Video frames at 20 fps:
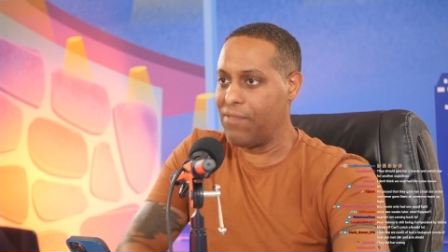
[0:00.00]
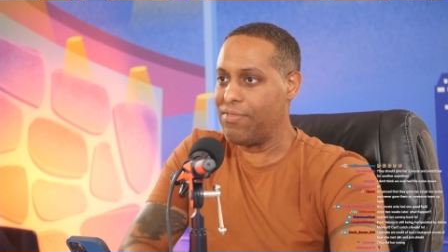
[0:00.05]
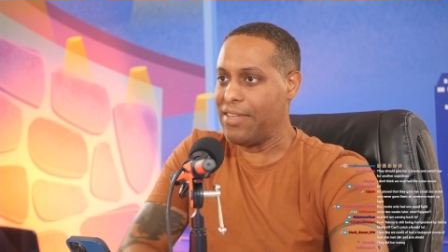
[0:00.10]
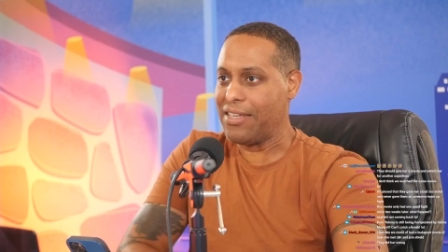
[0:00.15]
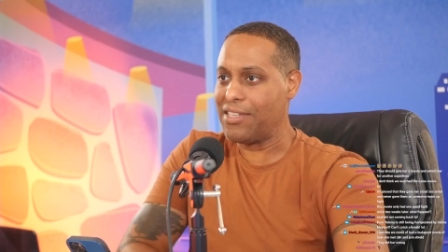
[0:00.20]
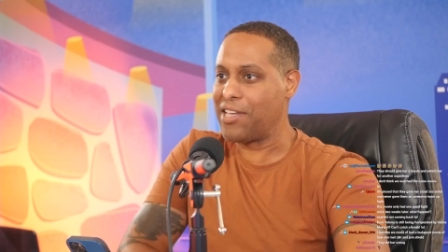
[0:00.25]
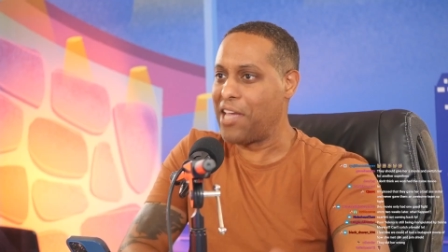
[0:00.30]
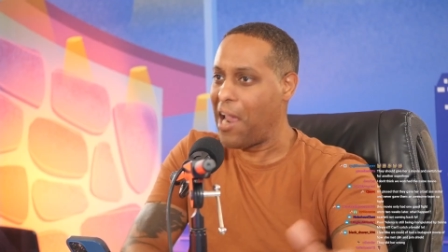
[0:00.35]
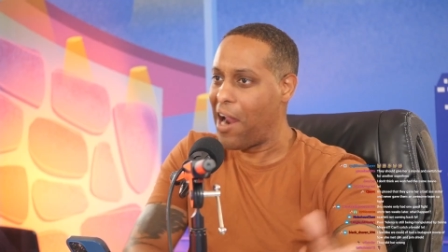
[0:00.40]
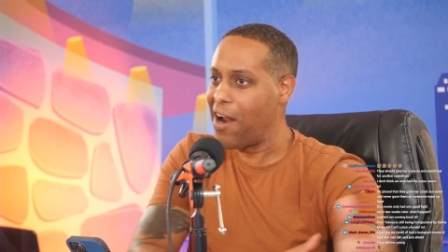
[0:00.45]
give
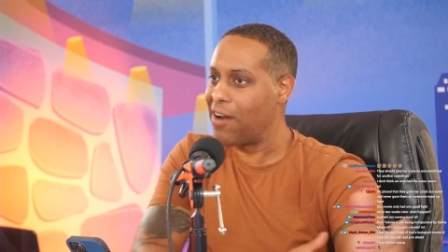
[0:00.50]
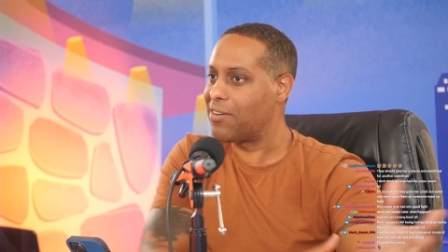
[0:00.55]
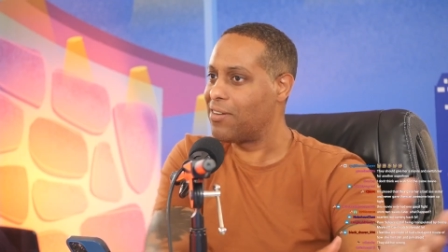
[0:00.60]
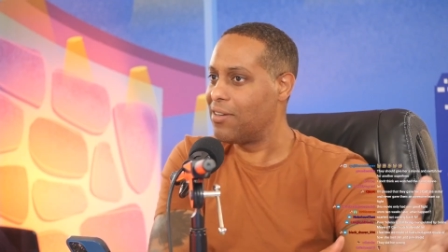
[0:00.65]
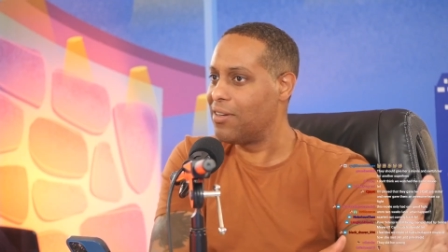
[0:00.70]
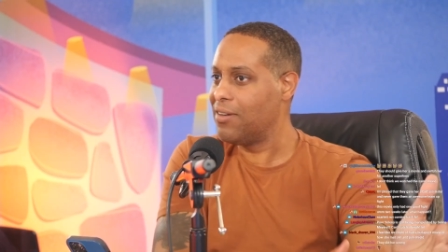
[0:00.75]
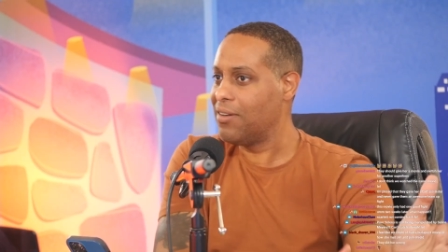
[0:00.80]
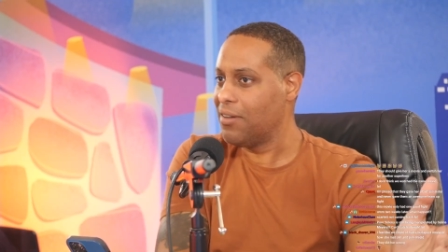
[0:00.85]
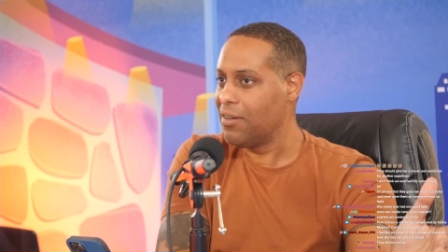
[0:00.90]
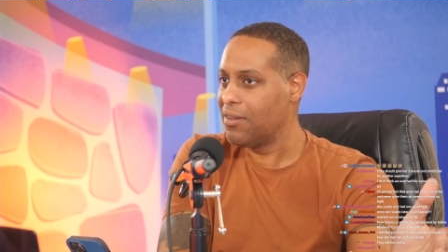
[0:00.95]
this
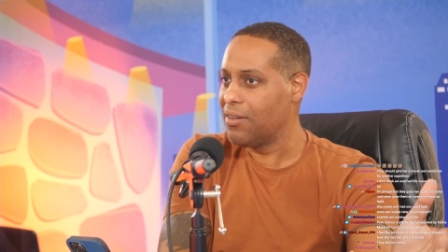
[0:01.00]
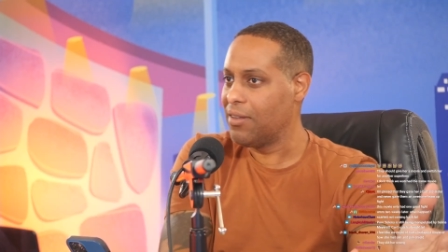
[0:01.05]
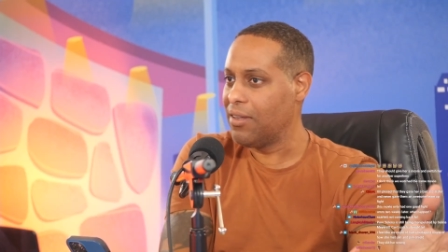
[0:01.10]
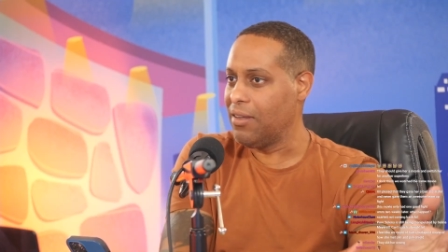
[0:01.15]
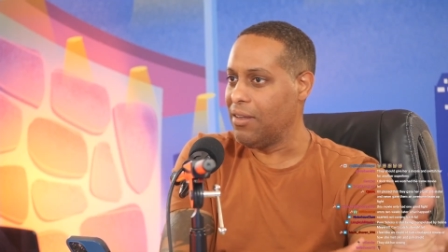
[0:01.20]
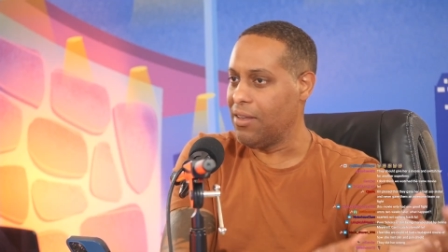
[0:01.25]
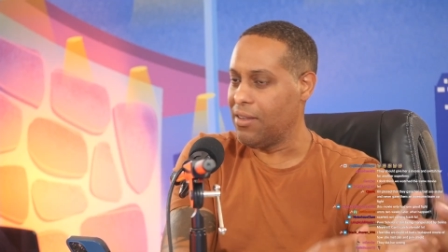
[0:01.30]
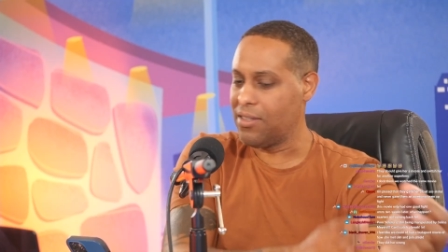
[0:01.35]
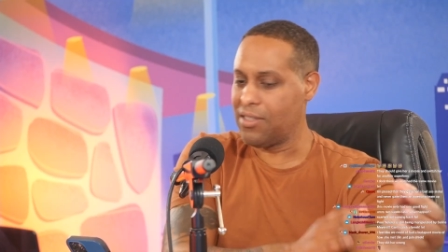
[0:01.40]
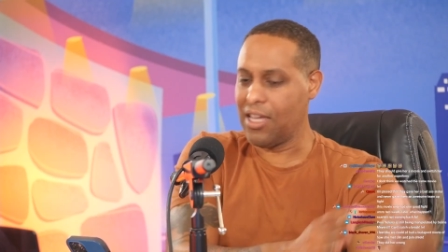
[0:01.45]
character
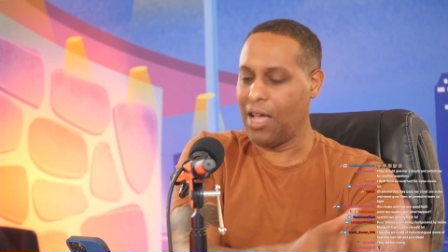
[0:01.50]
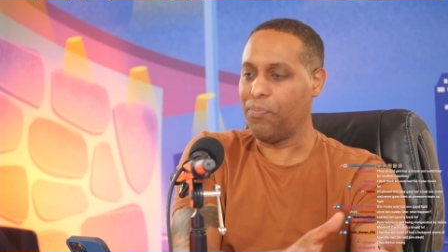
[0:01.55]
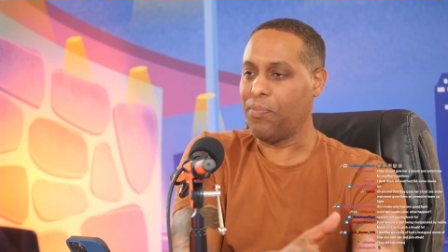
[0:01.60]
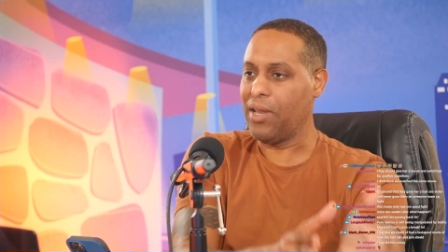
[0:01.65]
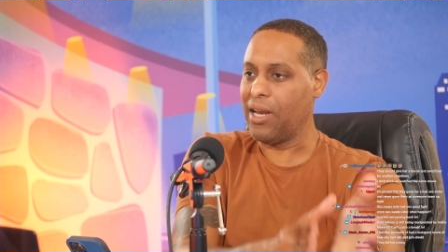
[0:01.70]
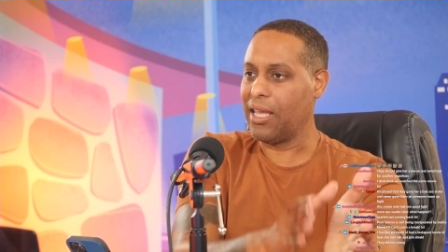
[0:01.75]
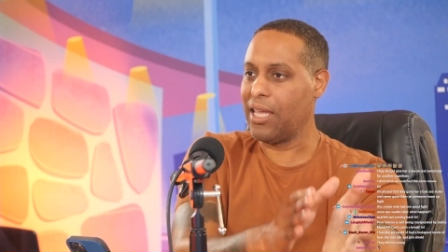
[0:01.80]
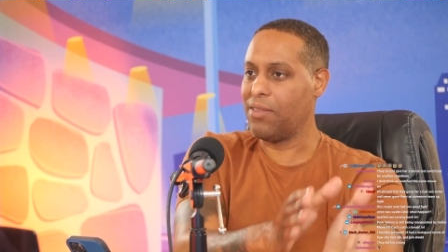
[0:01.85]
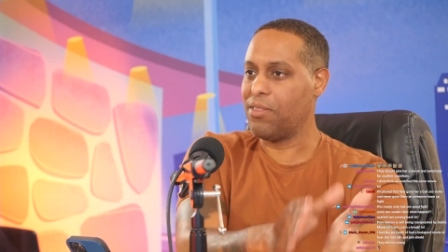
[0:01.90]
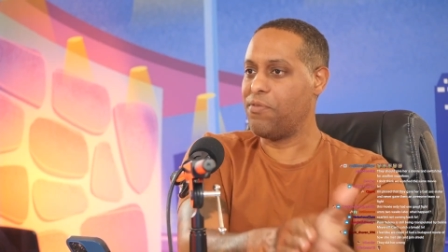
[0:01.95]

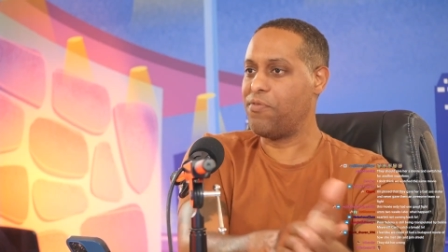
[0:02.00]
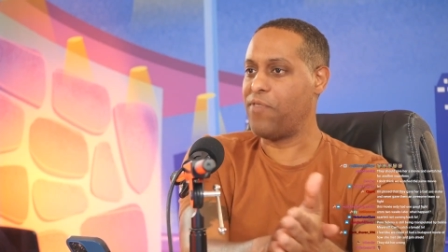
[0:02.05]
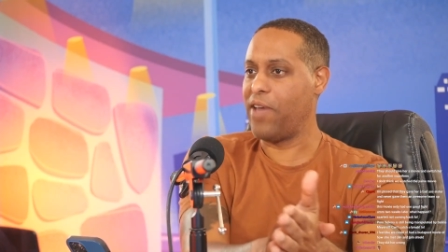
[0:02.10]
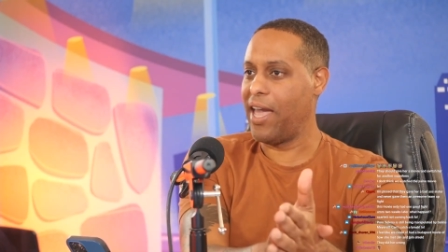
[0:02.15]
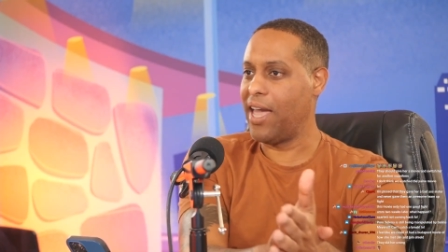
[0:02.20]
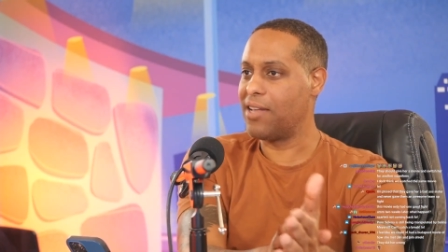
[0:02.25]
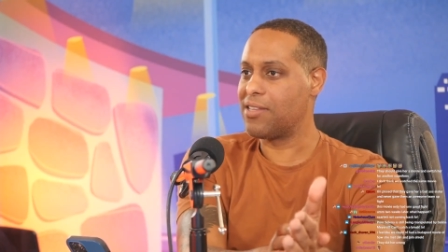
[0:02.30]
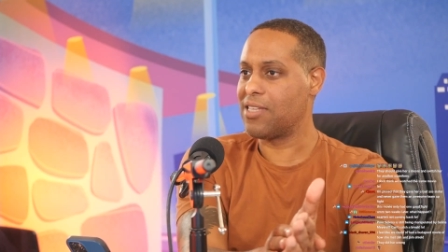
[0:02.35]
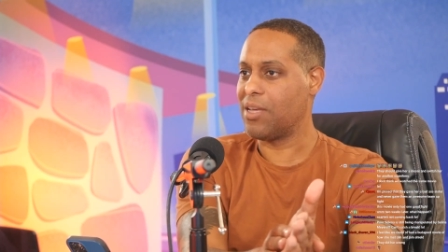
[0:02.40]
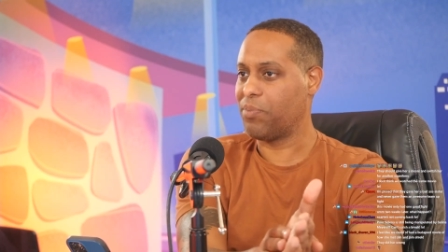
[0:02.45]
something and give the
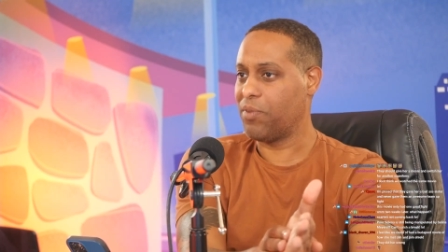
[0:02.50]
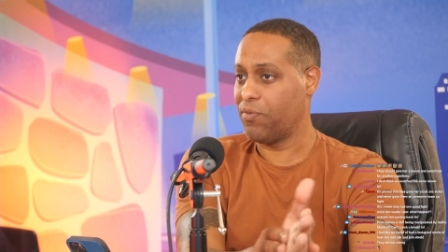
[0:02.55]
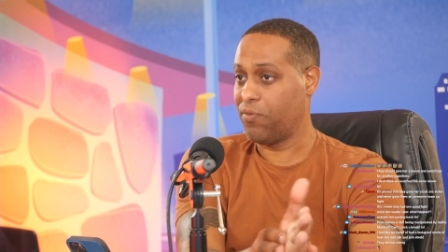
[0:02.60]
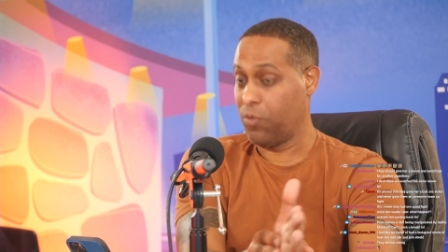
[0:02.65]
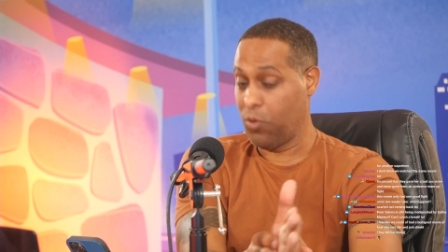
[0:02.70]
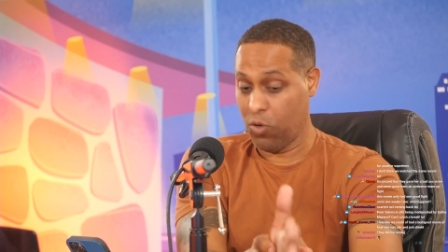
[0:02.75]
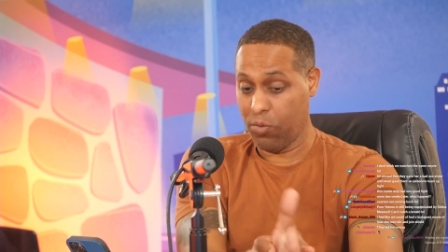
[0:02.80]
fans something